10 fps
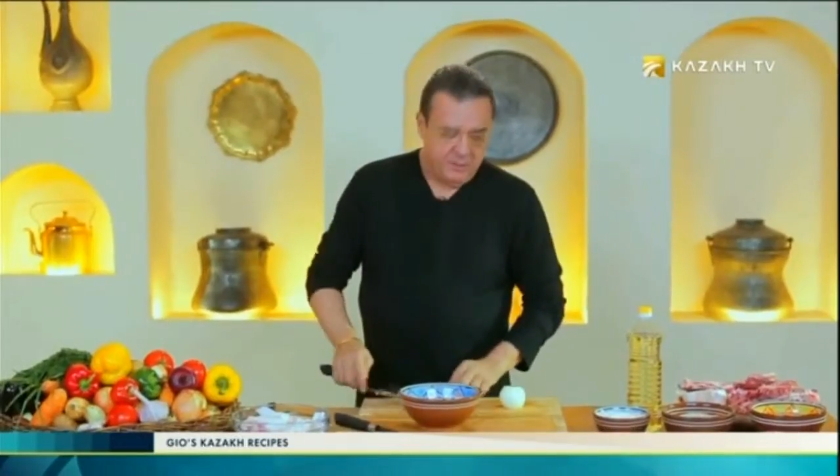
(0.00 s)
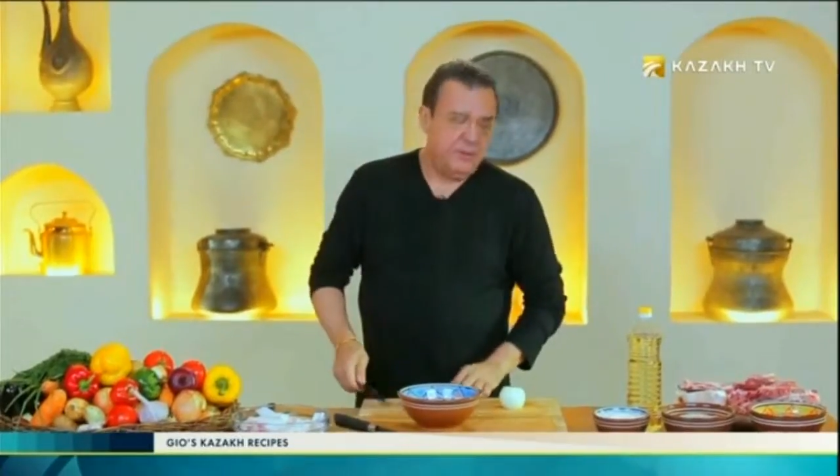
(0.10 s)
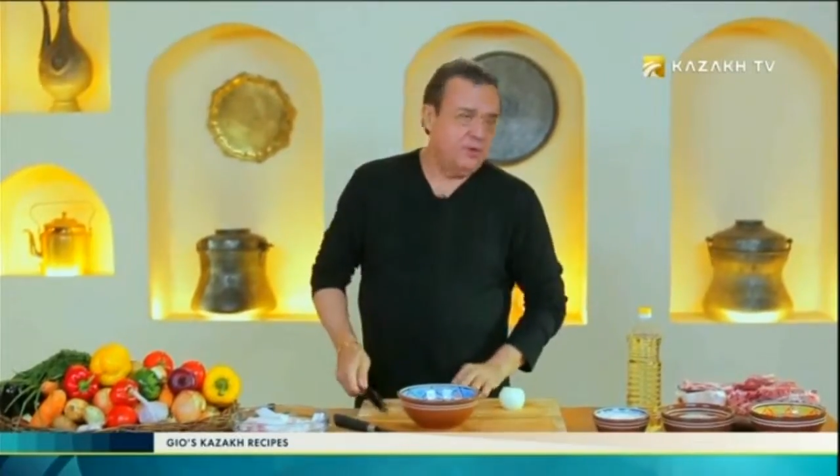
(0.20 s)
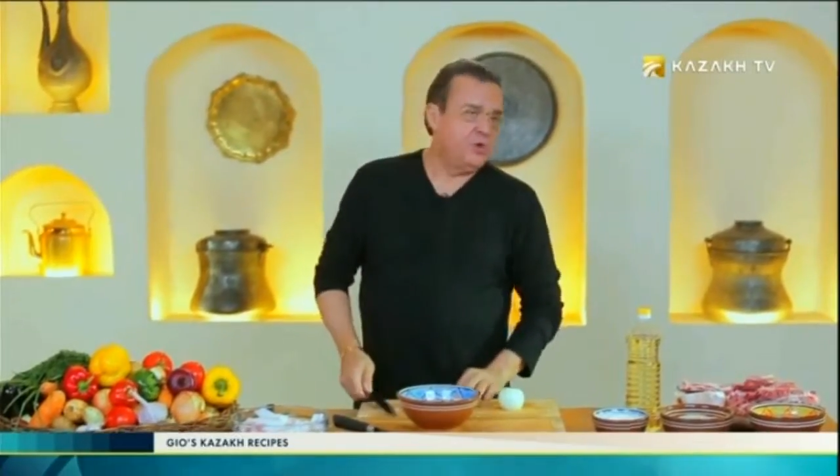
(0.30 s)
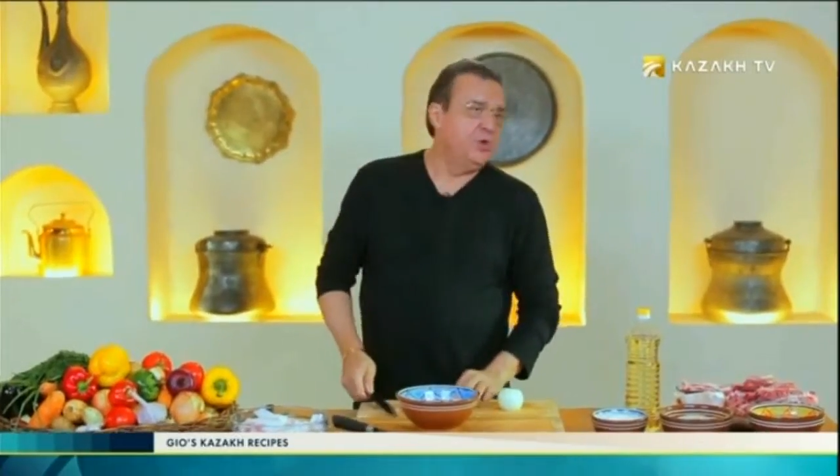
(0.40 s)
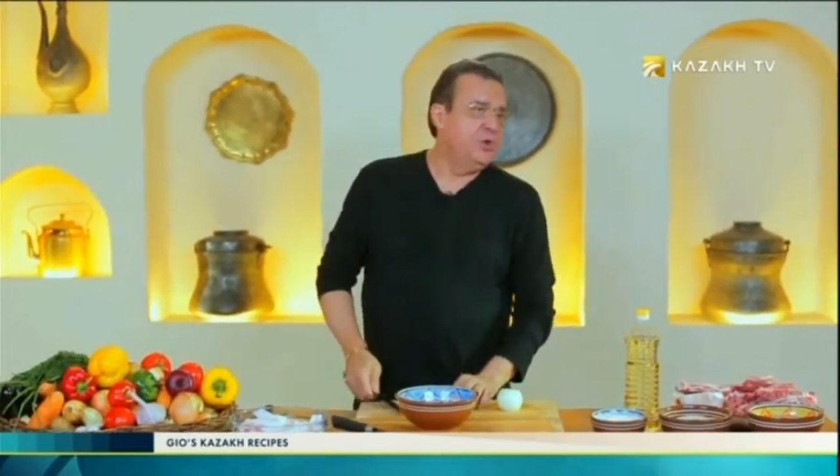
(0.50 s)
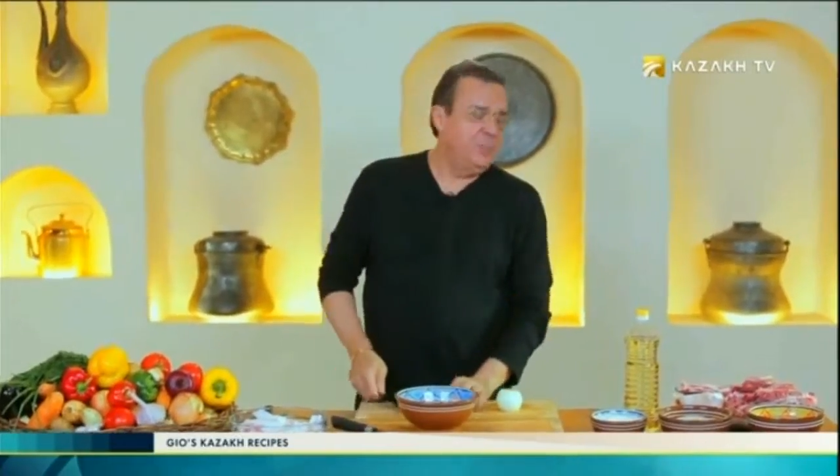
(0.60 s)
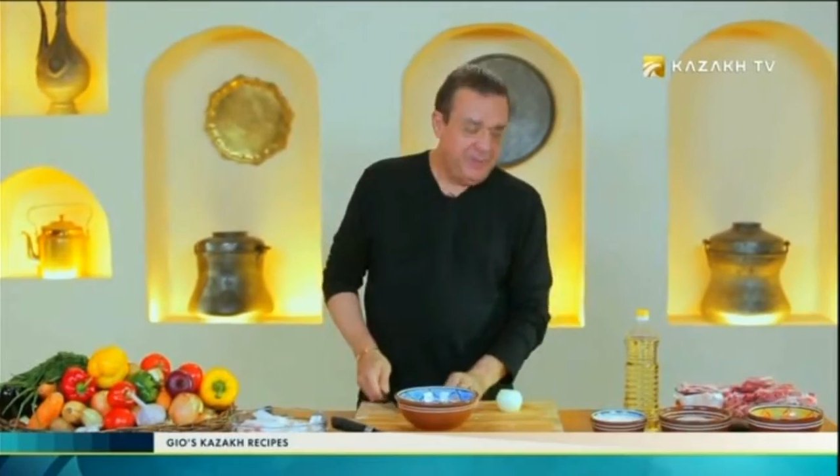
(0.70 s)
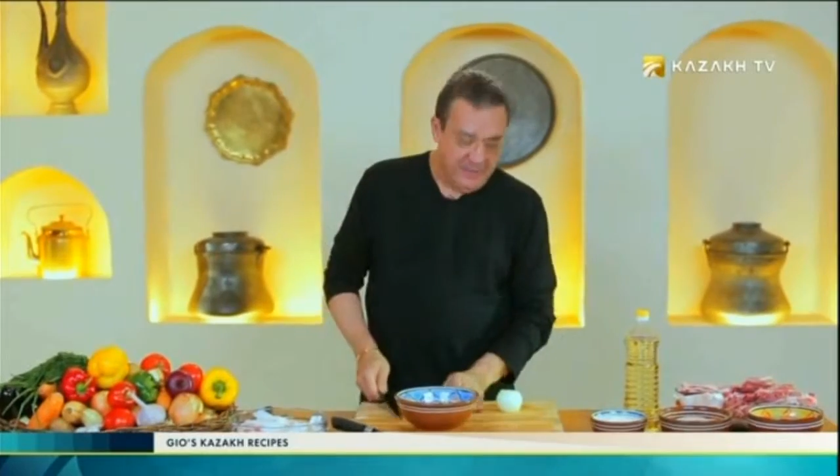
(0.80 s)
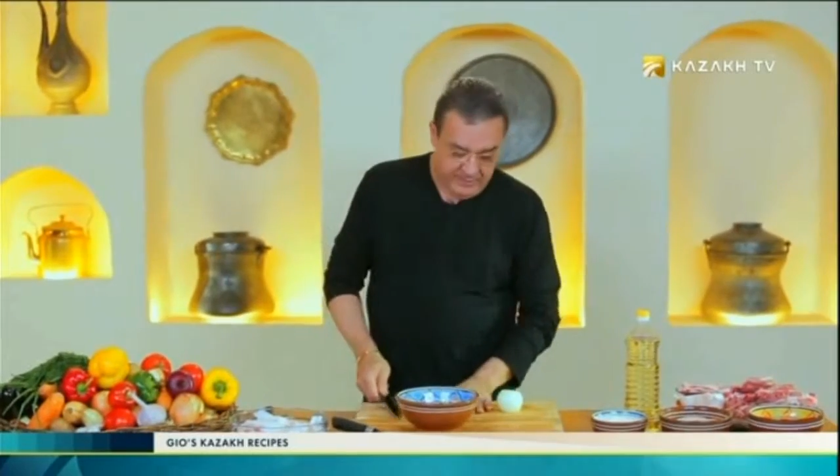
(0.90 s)

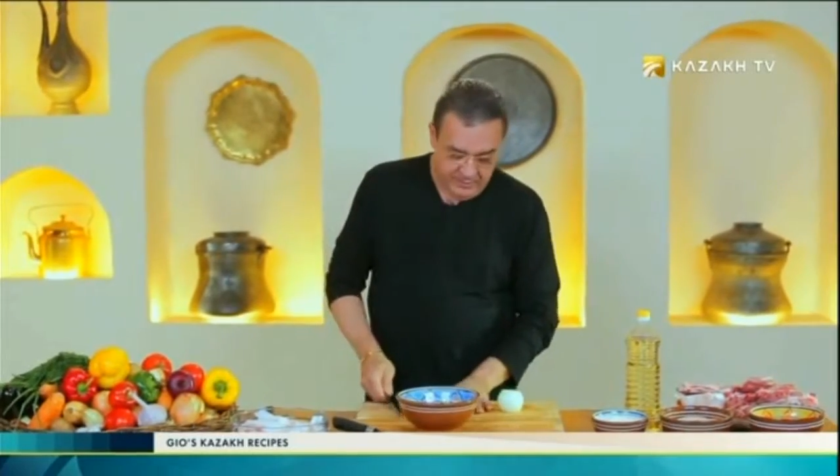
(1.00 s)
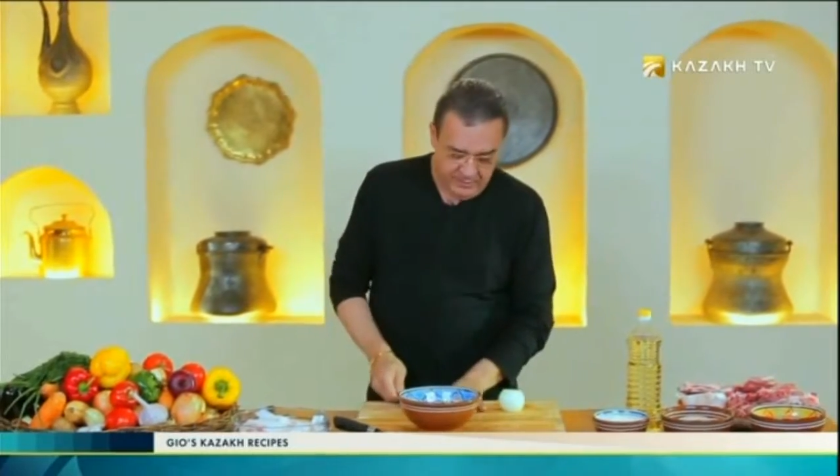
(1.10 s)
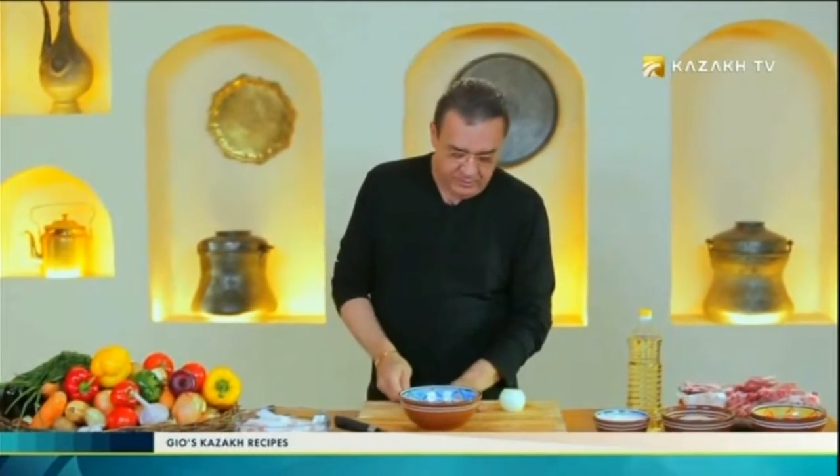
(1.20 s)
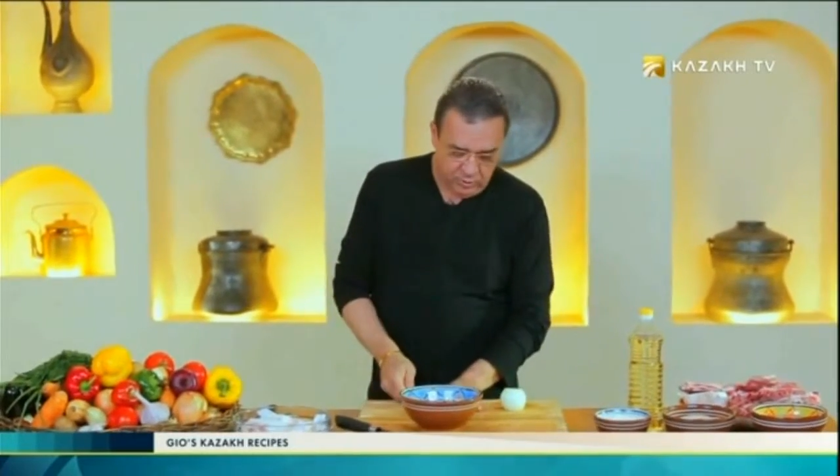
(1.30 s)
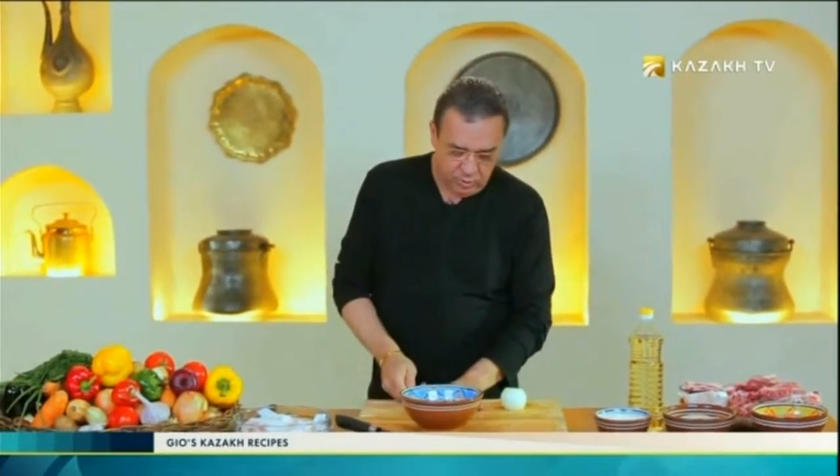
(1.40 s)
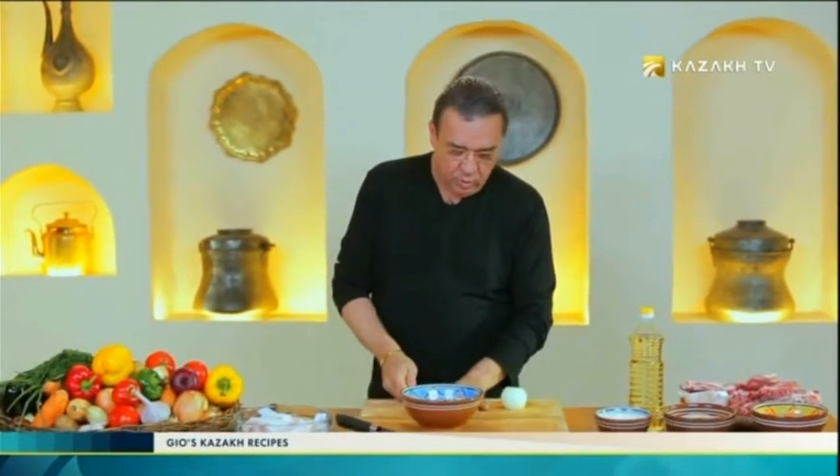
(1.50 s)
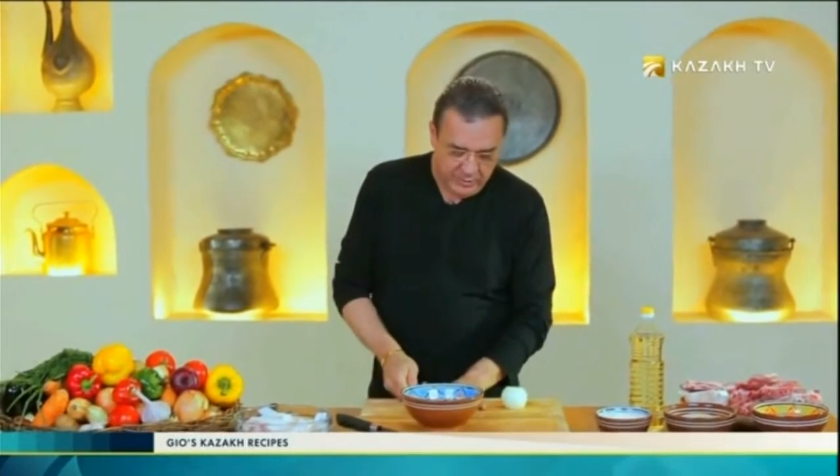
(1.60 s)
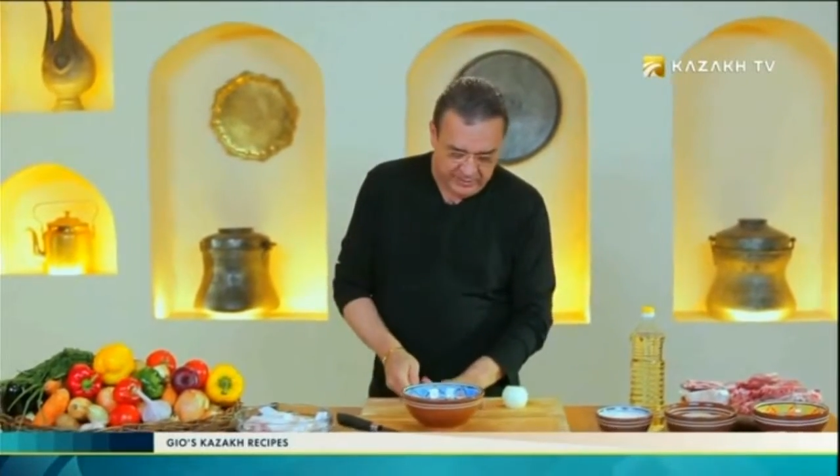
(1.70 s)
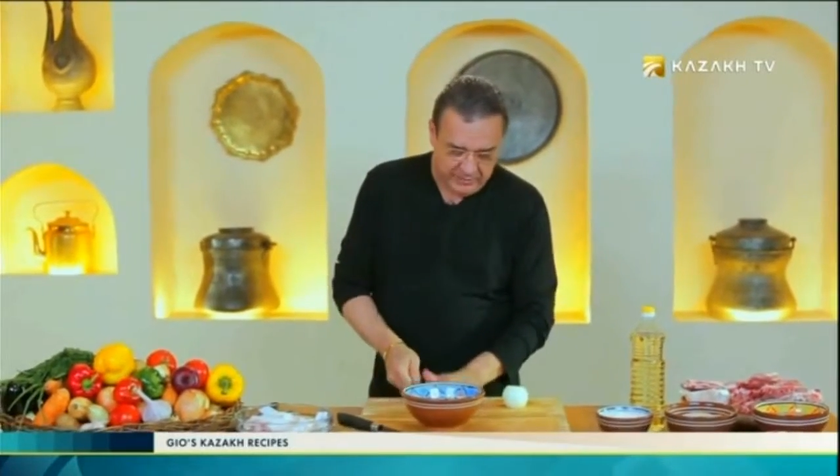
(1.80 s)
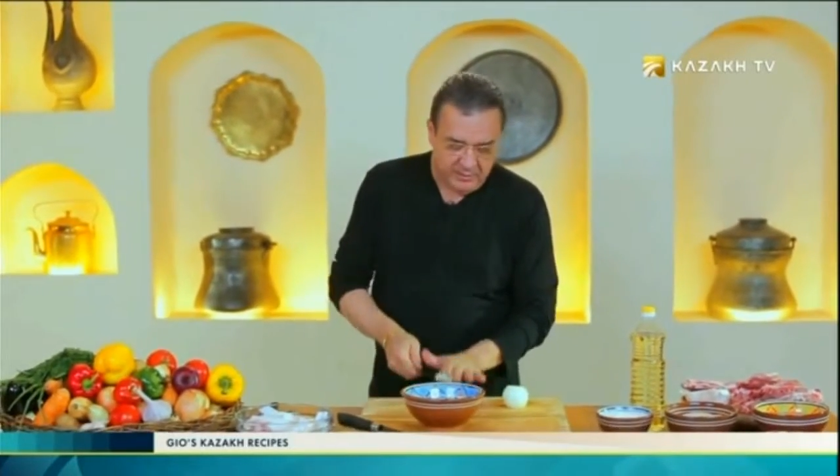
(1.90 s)
Shouldn't be too
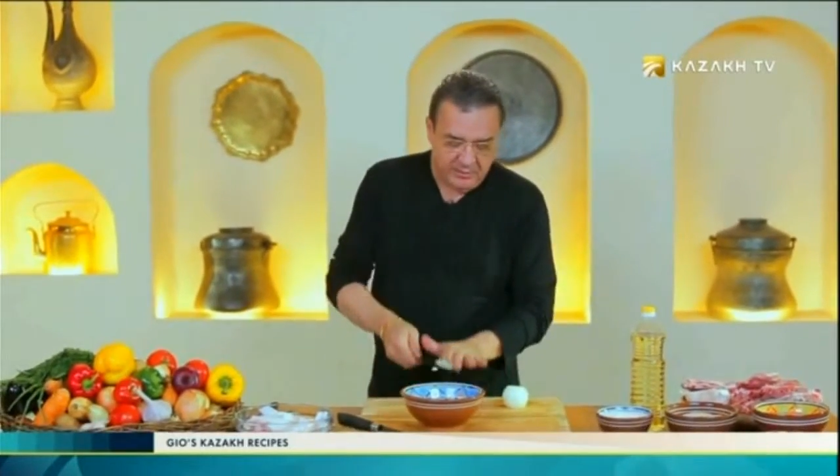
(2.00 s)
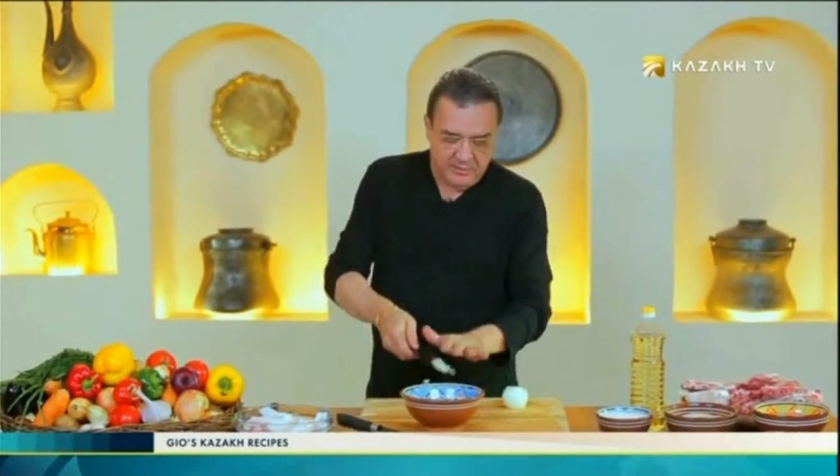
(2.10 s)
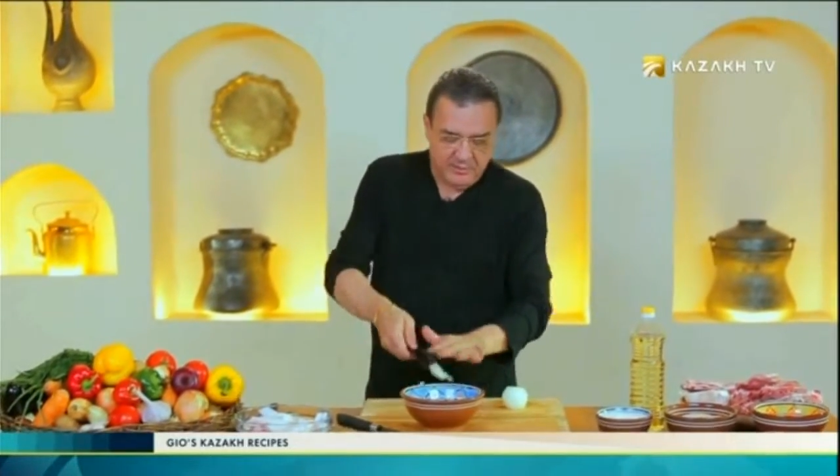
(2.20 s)
little,